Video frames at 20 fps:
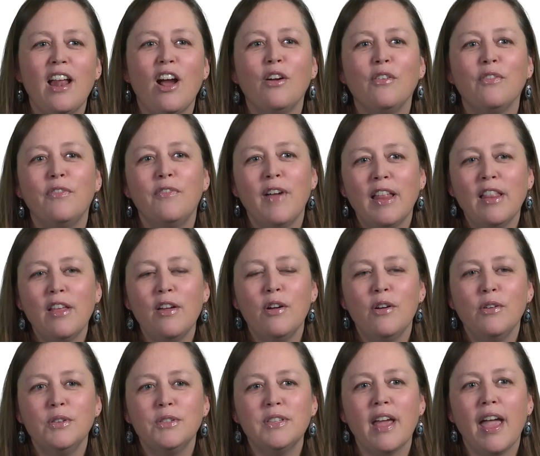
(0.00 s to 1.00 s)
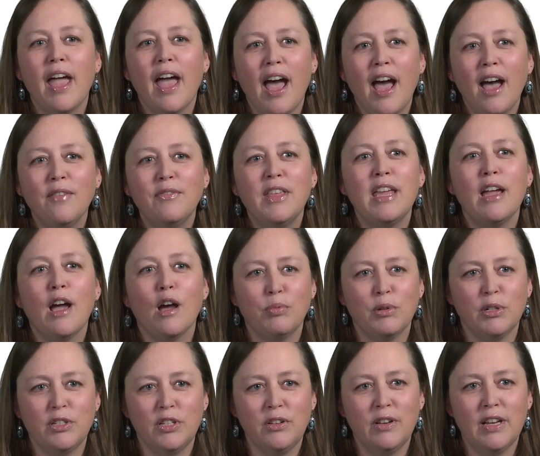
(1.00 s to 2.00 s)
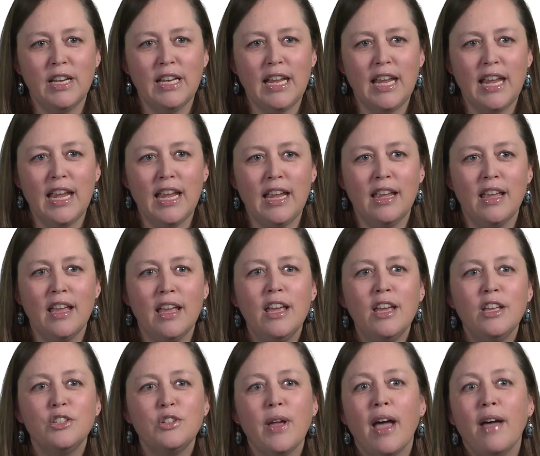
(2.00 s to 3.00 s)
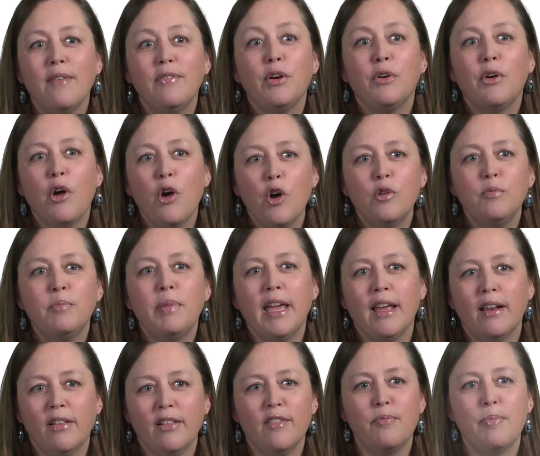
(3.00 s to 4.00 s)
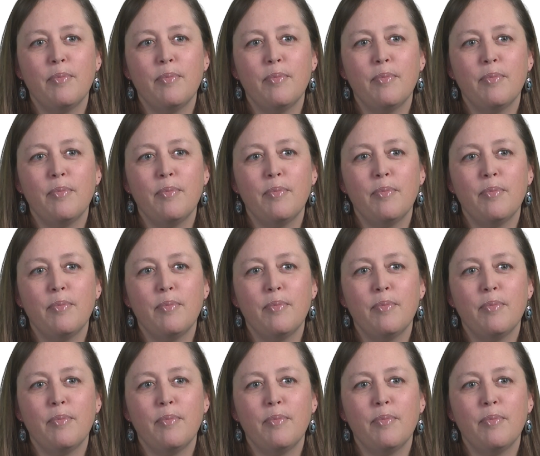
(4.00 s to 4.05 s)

Our fellows have the opportunity to have their own panel of